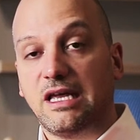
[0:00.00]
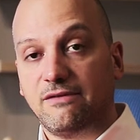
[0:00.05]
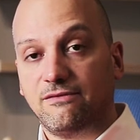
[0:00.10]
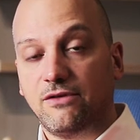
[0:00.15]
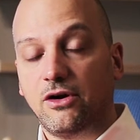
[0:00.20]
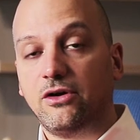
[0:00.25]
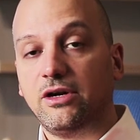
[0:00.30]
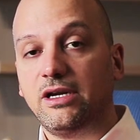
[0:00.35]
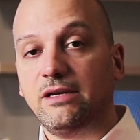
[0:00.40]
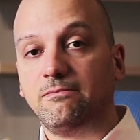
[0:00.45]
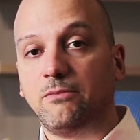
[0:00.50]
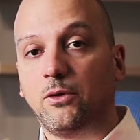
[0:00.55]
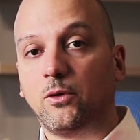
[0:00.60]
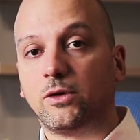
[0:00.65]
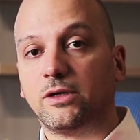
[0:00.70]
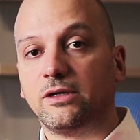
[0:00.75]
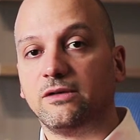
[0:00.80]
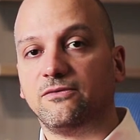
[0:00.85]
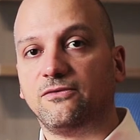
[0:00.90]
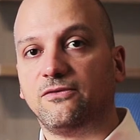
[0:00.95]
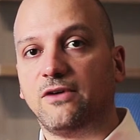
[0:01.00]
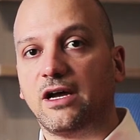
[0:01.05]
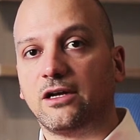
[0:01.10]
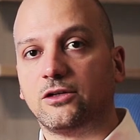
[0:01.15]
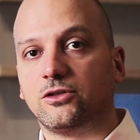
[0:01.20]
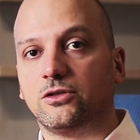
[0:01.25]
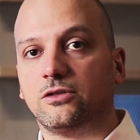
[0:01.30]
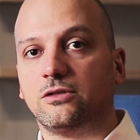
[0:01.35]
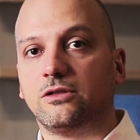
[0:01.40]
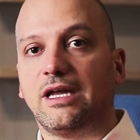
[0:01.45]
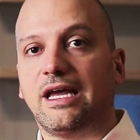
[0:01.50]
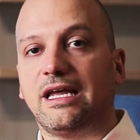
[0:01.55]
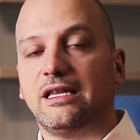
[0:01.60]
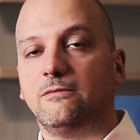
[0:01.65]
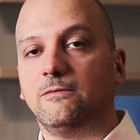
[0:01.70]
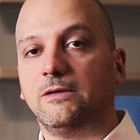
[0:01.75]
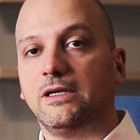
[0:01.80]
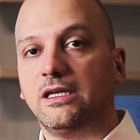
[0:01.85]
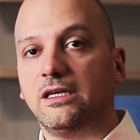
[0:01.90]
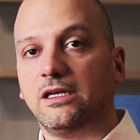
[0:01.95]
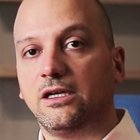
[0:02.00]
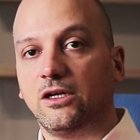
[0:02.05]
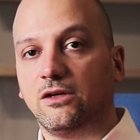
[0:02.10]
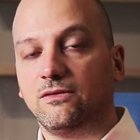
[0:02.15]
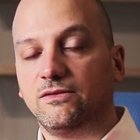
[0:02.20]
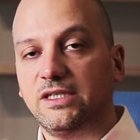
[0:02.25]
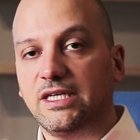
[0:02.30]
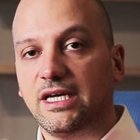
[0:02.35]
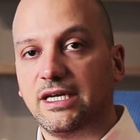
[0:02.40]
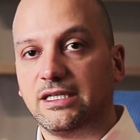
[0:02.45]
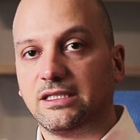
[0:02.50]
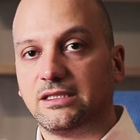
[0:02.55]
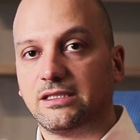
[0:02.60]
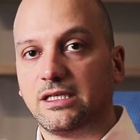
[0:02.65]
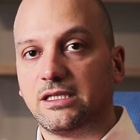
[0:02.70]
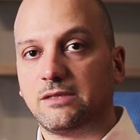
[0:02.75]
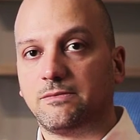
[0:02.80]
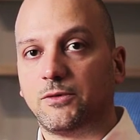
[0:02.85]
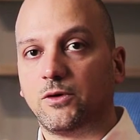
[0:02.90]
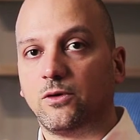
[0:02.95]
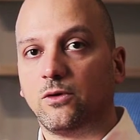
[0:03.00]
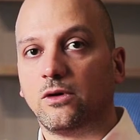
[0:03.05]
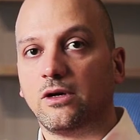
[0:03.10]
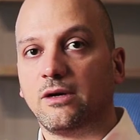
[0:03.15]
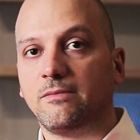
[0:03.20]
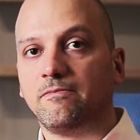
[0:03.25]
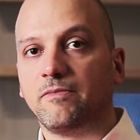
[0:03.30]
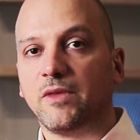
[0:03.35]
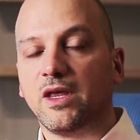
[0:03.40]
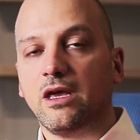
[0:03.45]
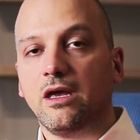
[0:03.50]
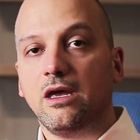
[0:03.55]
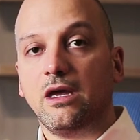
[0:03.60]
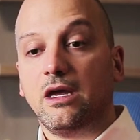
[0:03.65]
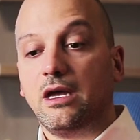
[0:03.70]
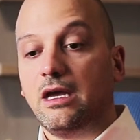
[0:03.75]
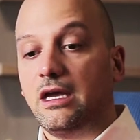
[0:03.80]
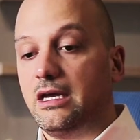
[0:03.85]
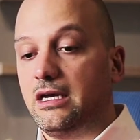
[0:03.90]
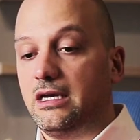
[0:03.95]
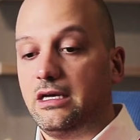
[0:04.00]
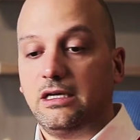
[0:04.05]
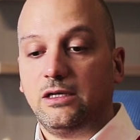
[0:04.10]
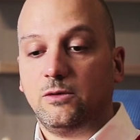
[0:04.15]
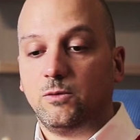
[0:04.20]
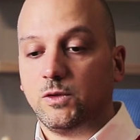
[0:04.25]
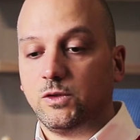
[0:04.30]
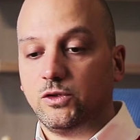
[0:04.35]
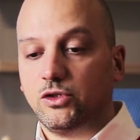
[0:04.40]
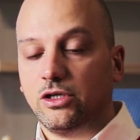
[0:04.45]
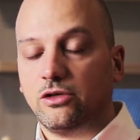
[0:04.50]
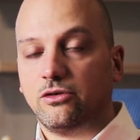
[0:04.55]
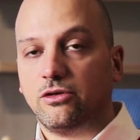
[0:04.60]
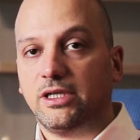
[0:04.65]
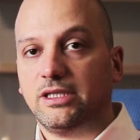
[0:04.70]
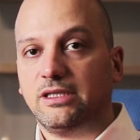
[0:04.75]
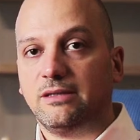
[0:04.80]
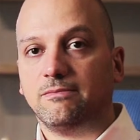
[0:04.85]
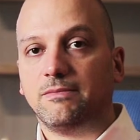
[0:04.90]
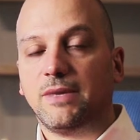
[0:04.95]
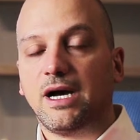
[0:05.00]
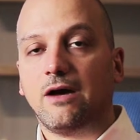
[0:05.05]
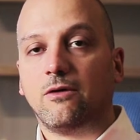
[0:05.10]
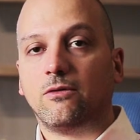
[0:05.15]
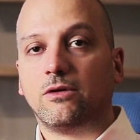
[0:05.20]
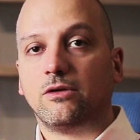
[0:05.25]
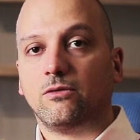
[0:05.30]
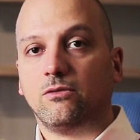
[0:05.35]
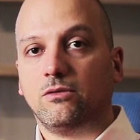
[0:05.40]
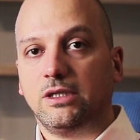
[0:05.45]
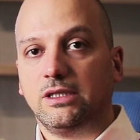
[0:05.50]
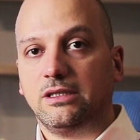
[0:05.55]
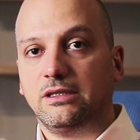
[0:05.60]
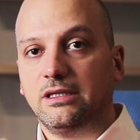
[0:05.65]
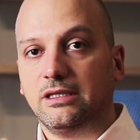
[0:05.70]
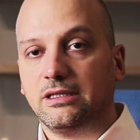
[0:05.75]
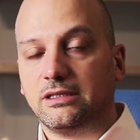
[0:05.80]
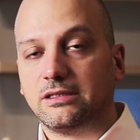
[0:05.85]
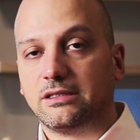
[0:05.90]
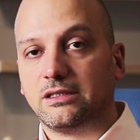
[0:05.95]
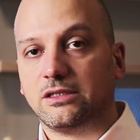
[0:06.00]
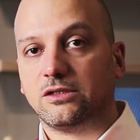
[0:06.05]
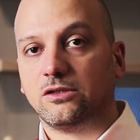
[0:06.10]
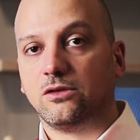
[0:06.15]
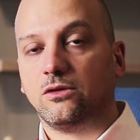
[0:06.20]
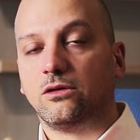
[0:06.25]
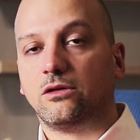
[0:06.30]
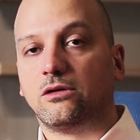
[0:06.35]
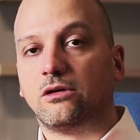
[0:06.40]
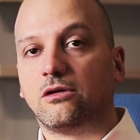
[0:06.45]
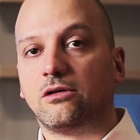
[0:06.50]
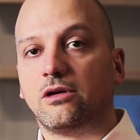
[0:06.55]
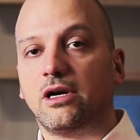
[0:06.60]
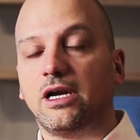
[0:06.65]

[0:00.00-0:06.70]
a very important function at the beginning of the ISS program. It was generating power with its solar